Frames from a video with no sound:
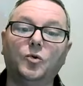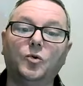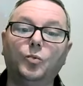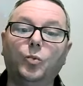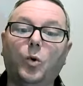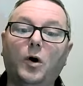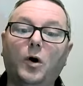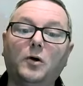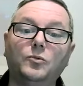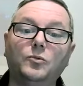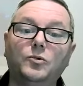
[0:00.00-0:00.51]

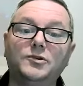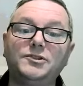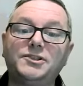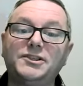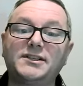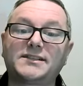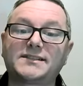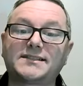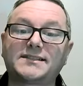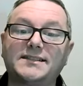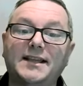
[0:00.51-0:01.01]
what would
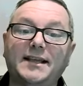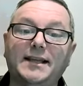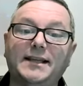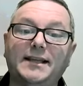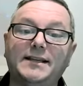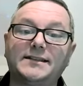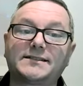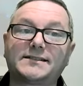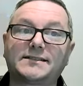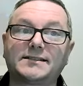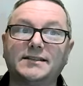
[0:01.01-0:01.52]
you
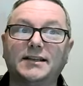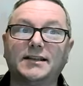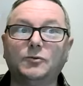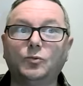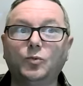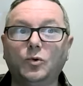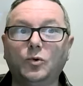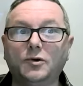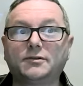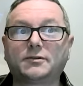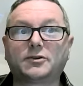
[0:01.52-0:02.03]
say
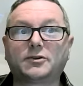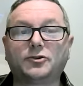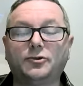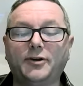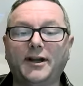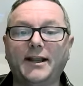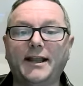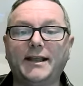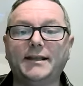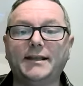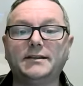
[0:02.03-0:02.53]
would
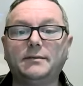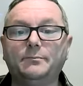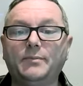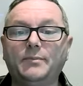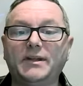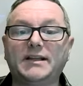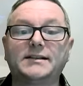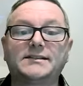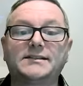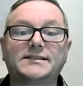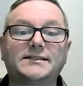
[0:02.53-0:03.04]
create the
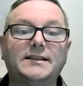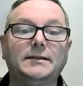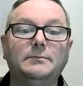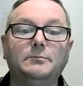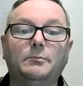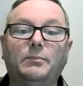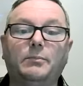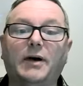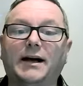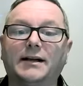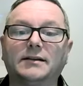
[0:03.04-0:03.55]
biggest
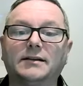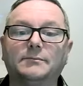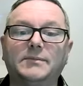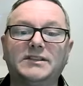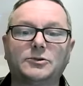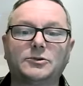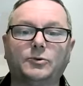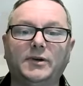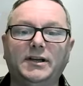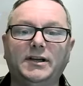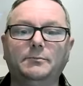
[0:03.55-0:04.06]
impact
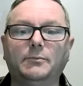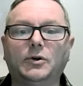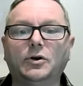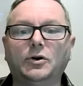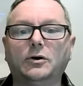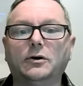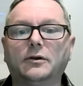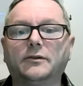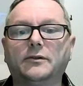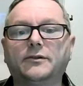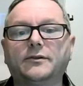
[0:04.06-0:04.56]
between
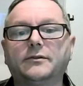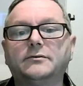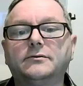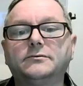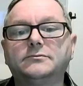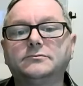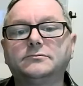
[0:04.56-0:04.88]
both?